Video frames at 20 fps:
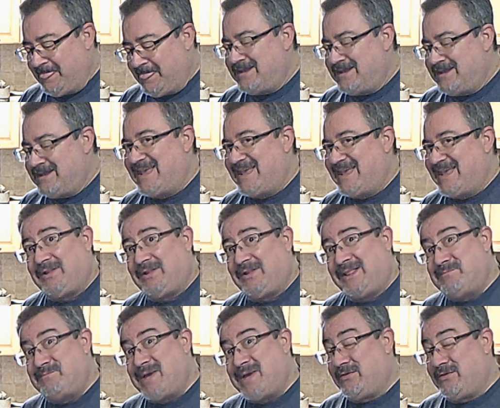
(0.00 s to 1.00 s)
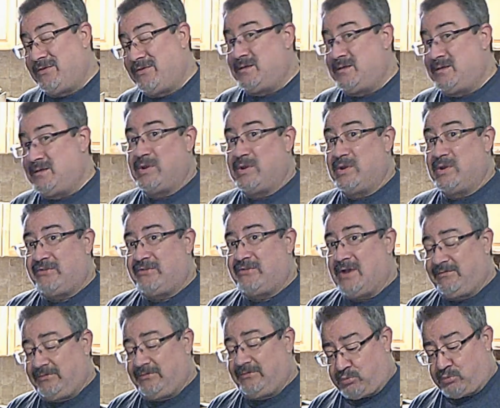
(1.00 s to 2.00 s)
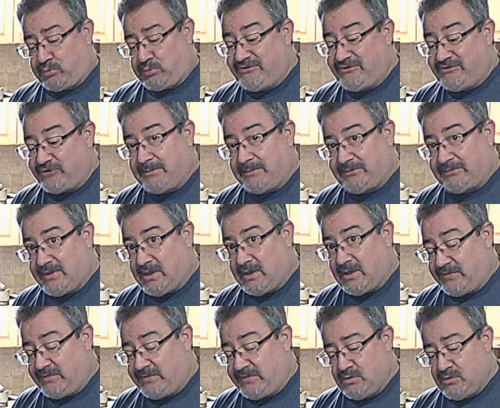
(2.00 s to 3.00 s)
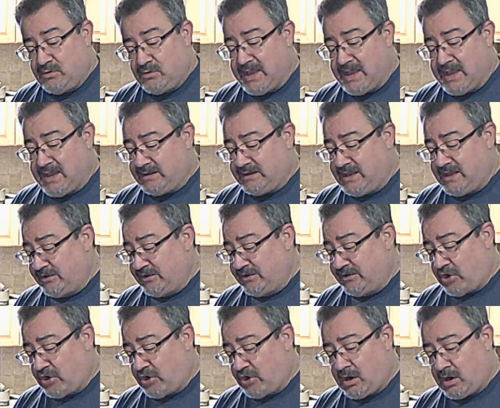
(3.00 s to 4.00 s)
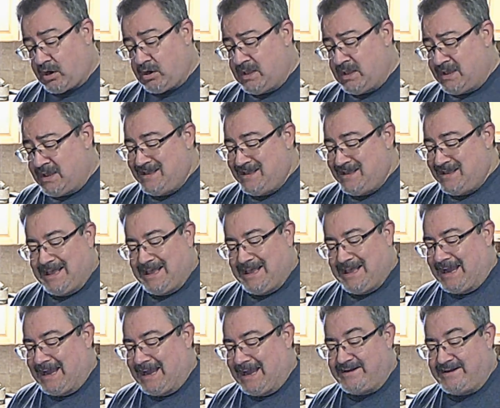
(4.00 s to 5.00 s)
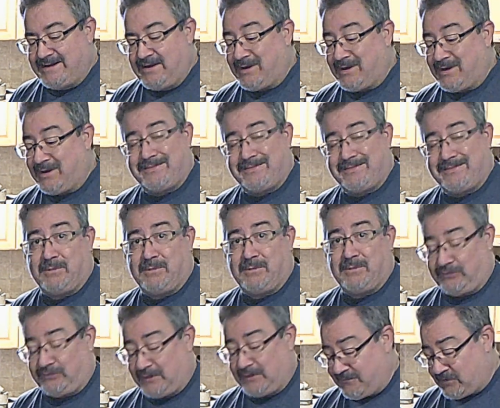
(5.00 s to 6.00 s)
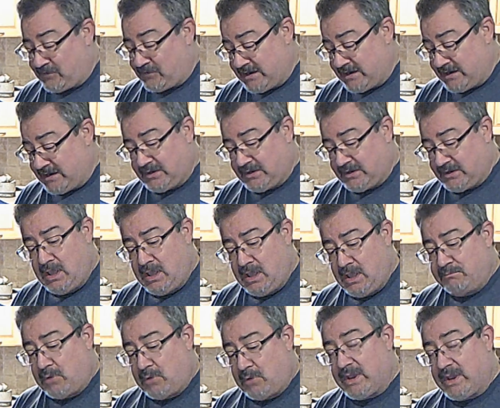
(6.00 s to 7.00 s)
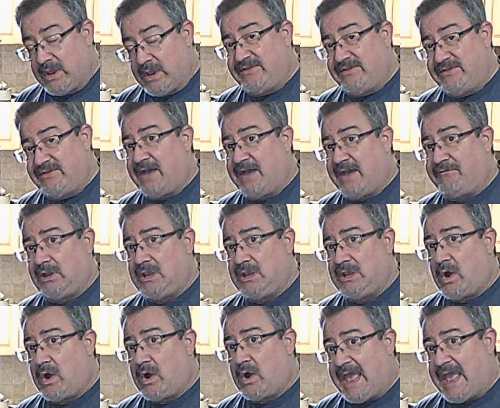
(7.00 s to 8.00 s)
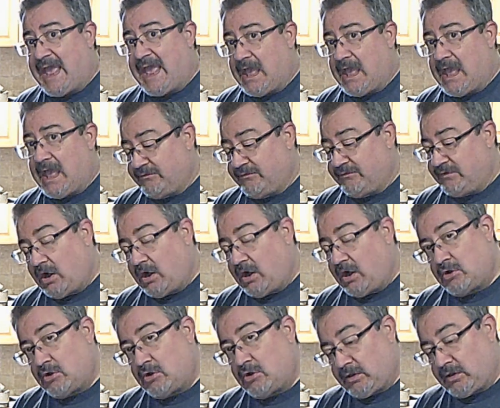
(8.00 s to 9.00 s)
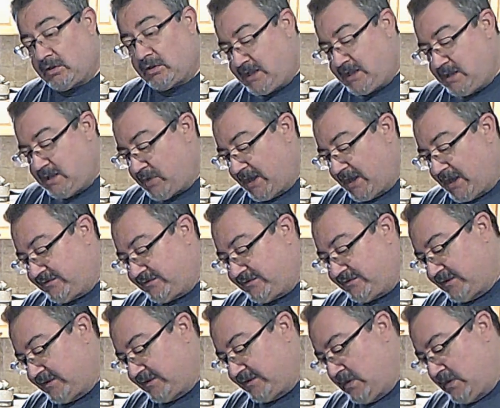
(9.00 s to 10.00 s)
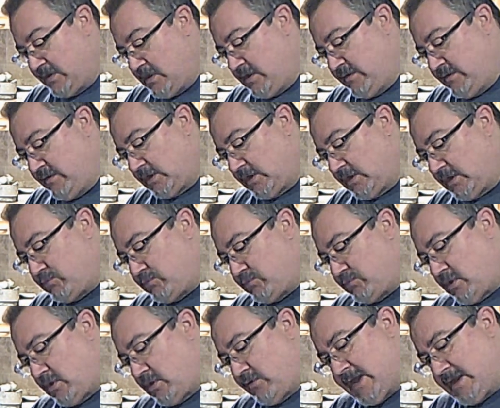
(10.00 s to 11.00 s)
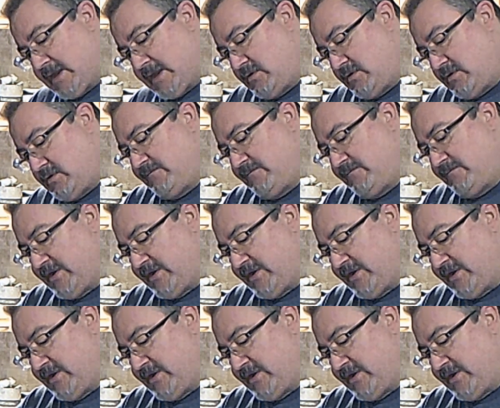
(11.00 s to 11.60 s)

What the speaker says: definitely better than the pre-chopped stuff that you'll get in the jar. I never get that much flavor out of it, but we definitely want to have a garlicky bite to this. So I'm going to put all that fresh